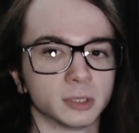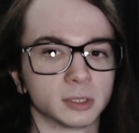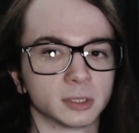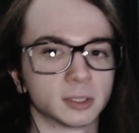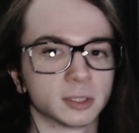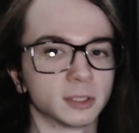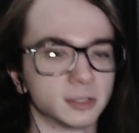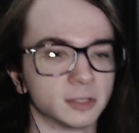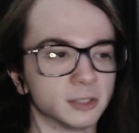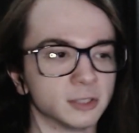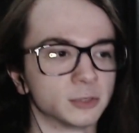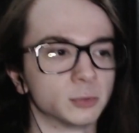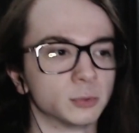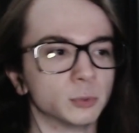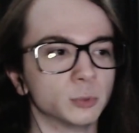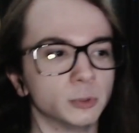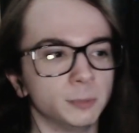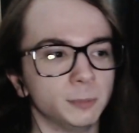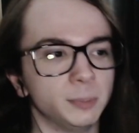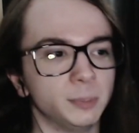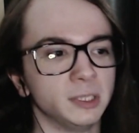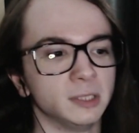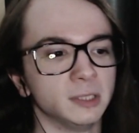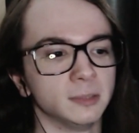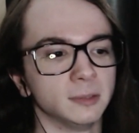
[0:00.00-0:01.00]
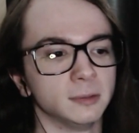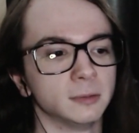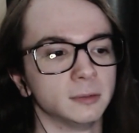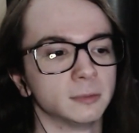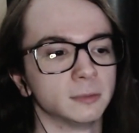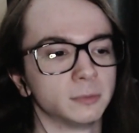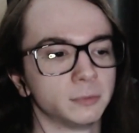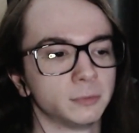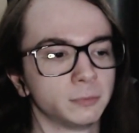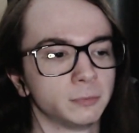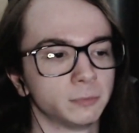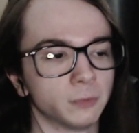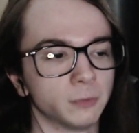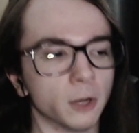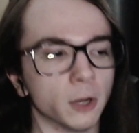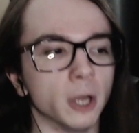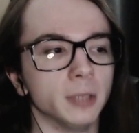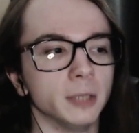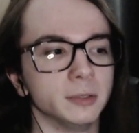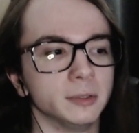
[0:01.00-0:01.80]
I thought this would be fun